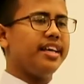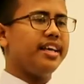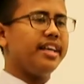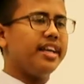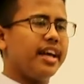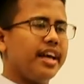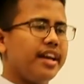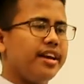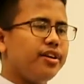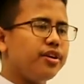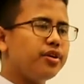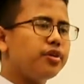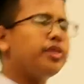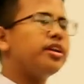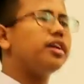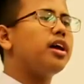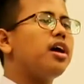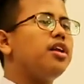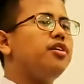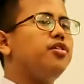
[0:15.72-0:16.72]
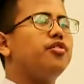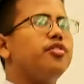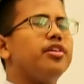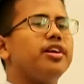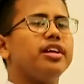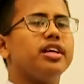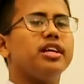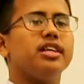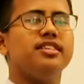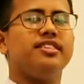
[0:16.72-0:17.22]
he endured
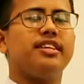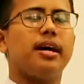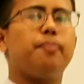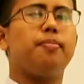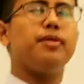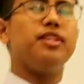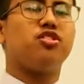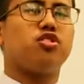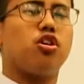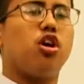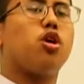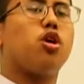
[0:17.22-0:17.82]
during the Japanese